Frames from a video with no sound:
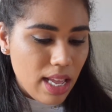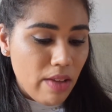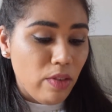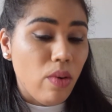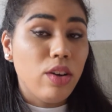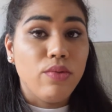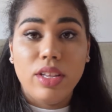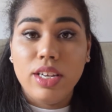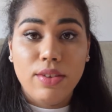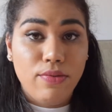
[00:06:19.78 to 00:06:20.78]
If you want a
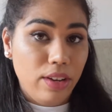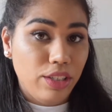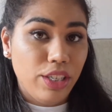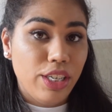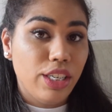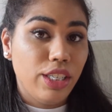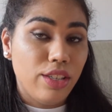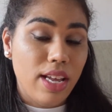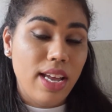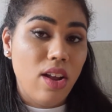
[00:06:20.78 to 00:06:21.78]
really good filter so
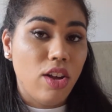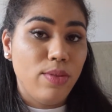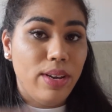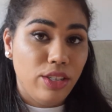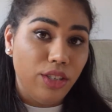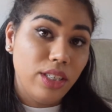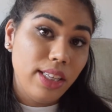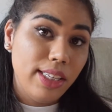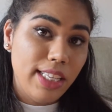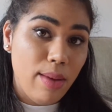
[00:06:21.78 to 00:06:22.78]
that all your pictures look
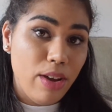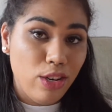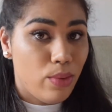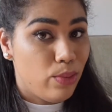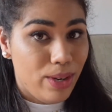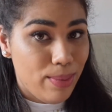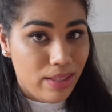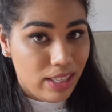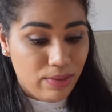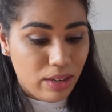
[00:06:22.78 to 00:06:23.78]
the same but you don't want to worry about
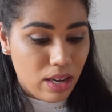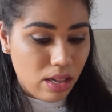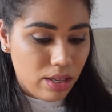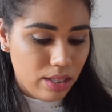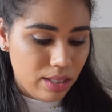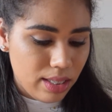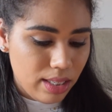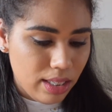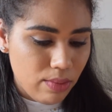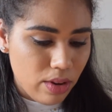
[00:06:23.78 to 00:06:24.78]
the different colors,
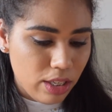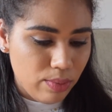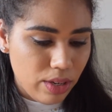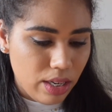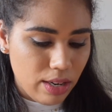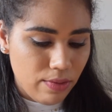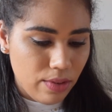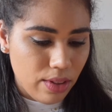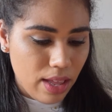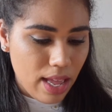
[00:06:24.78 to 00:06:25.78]
C1 is pretty good
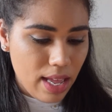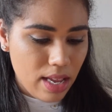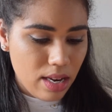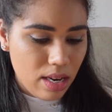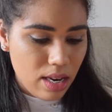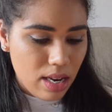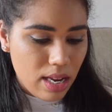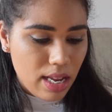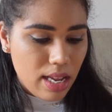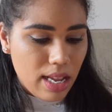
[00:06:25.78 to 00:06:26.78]
for that.
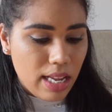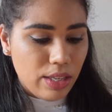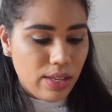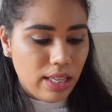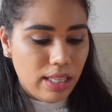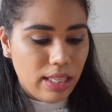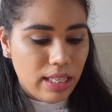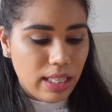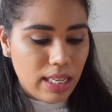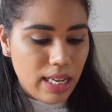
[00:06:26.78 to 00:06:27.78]
As you can
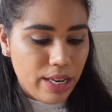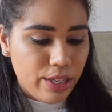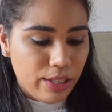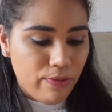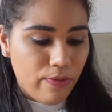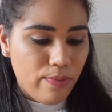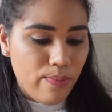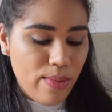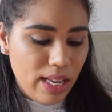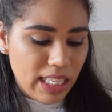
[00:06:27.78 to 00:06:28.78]
see, it just
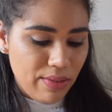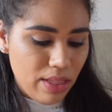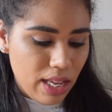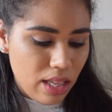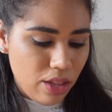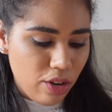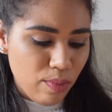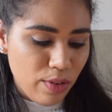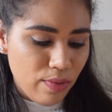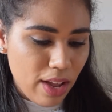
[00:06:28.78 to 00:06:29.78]
makes everything a little
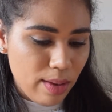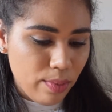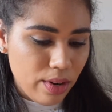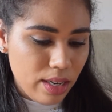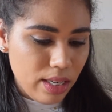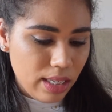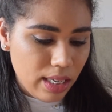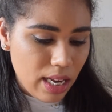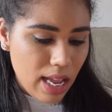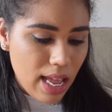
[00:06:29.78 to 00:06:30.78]
more vibrant.
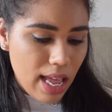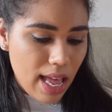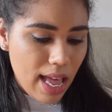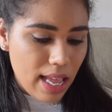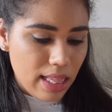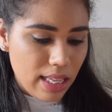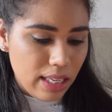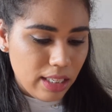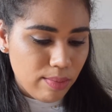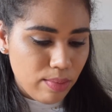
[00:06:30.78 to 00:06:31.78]
Add the
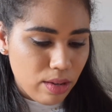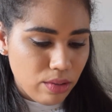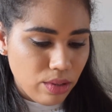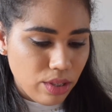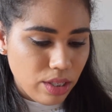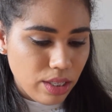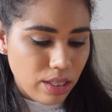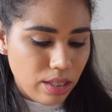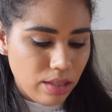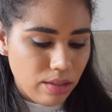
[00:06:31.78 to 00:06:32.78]

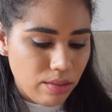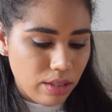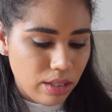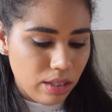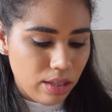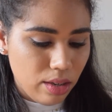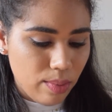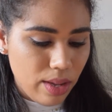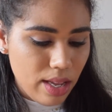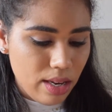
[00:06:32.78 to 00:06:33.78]
exposure just a little
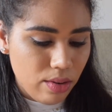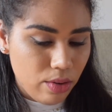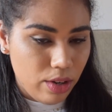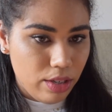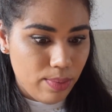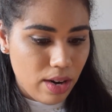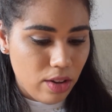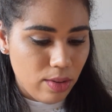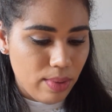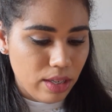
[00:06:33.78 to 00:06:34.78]
bit, or depending
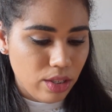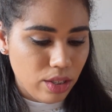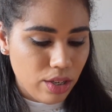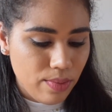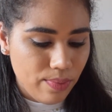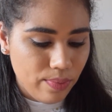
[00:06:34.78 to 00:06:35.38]
on the picture.